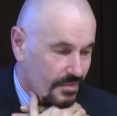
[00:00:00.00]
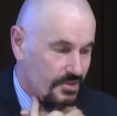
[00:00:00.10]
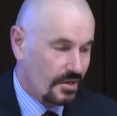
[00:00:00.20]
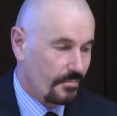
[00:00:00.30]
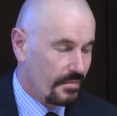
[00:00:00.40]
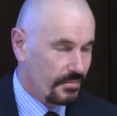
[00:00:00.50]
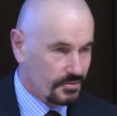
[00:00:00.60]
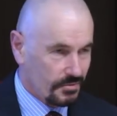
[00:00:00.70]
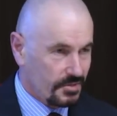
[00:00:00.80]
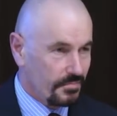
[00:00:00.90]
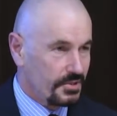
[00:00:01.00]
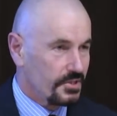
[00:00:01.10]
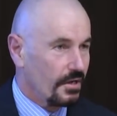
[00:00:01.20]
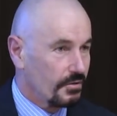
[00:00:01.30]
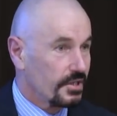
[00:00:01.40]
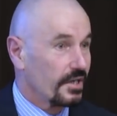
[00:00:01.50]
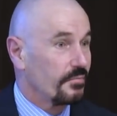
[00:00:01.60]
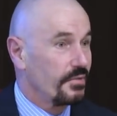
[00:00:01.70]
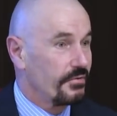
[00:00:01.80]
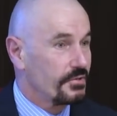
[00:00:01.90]
Some members will simply say, I'll take
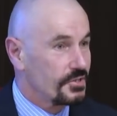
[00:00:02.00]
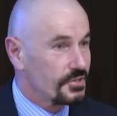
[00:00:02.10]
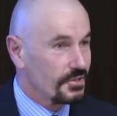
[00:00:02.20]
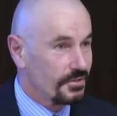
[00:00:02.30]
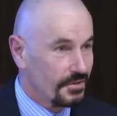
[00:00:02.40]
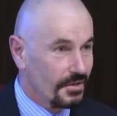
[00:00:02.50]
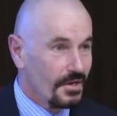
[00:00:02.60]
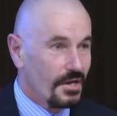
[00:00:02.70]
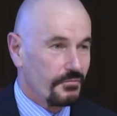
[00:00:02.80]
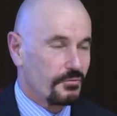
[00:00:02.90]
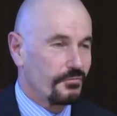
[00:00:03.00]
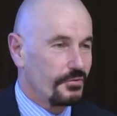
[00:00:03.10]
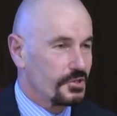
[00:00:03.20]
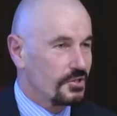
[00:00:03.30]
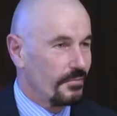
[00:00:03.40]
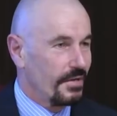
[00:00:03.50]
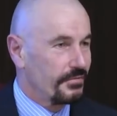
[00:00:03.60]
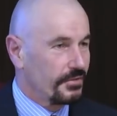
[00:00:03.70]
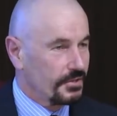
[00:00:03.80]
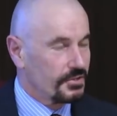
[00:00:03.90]
appearances, and if you're a first-time
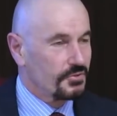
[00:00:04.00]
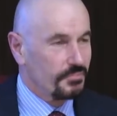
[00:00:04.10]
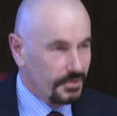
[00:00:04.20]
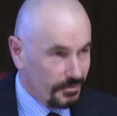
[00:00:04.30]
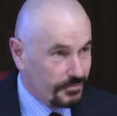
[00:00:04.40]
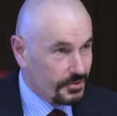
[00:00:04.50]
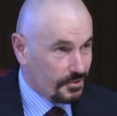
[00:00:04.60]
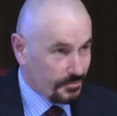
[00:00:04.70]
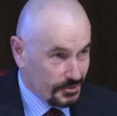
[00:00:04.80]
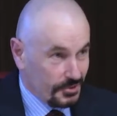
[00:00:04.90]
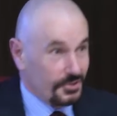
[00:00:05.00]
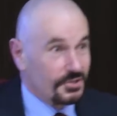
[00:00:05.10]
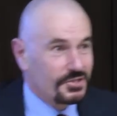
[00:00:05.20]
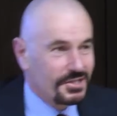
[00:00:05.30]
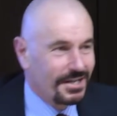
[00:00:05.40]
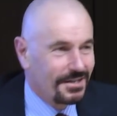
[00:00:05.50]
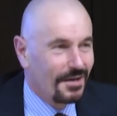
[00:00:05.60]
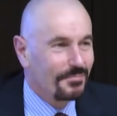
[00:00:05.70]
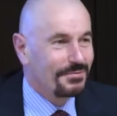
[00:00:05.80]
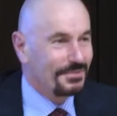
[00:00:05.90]
advocate, this will be your first opportunity to stand
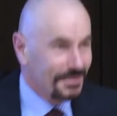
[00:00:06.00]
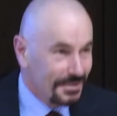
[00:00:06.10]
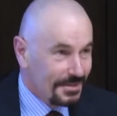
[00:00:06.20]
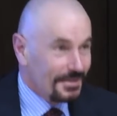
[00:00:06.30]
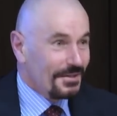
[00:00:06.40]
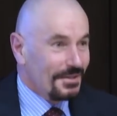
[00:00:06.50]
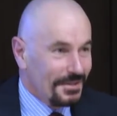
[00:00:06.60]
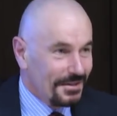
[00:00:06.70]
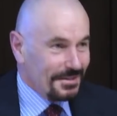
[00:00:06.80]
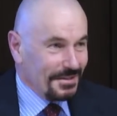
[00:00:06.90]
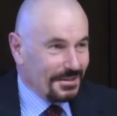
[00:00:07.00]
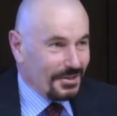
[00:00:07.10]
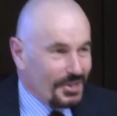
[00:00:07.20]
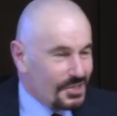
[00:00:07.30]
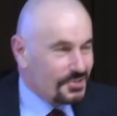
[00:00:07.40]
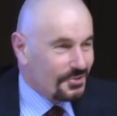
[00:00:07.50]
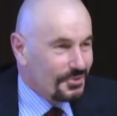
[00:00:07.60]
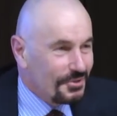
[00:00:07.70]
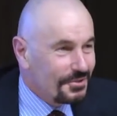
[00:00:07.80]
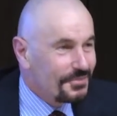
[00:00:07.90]
up and ease the
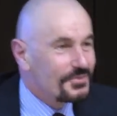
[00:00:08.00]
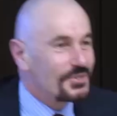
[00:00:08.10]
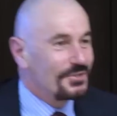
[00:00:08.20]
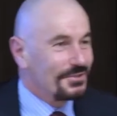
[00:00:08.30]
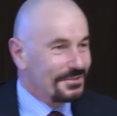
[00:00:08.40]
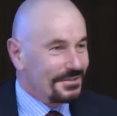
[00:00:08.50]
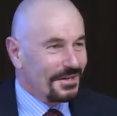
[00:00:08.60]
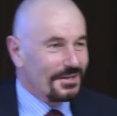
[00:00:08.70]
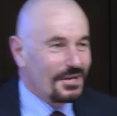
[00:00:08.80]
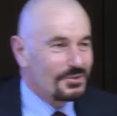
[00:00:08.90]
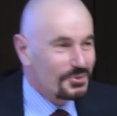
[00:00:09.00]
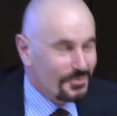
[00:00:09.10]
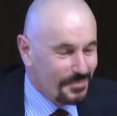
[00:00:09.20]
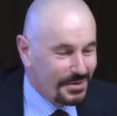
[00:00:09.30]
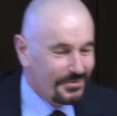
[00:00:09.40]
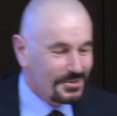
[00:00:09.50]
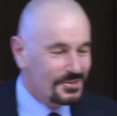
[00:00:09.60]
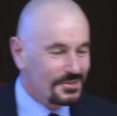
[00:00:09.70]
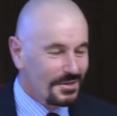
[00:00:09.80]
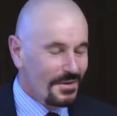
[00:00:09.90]
nerves and announce your
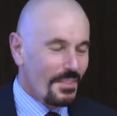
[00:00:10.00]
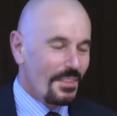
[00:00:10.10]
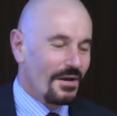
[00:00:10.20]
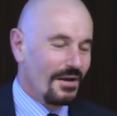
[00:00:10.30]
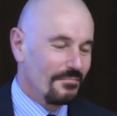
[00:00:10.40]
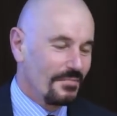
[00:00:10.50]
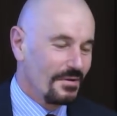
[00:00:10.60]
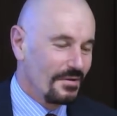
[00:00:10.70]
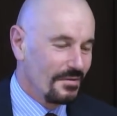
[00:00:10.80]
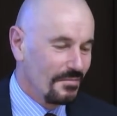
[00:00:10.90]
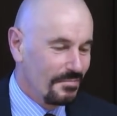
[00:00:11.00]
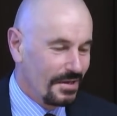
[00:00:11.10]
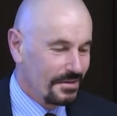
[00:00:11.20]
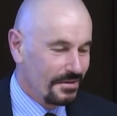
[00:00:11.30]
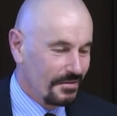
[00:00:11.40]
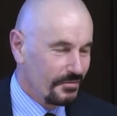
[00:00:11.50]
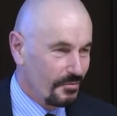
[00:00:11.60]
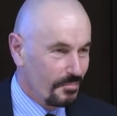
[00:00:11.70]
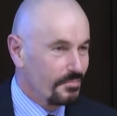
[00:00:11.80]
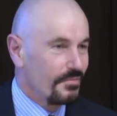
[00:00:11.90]
appearance. But if
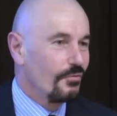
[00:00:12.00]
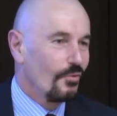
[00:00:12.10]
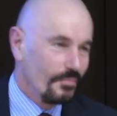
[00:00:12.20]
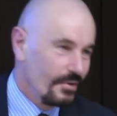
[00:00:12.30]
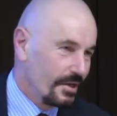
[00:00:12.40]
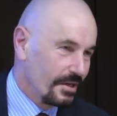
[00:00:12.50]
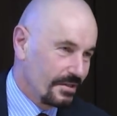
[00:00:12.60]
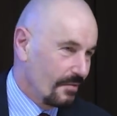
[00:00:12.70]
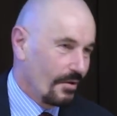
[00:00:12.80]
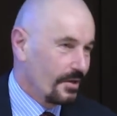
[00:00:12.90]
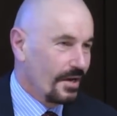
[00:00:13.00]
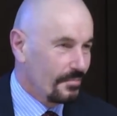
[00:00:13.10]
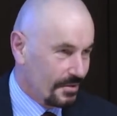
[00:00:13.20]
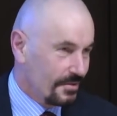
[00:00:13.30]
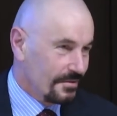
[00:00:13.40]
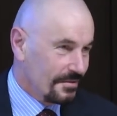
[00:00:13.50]
you're before me, that won't happen.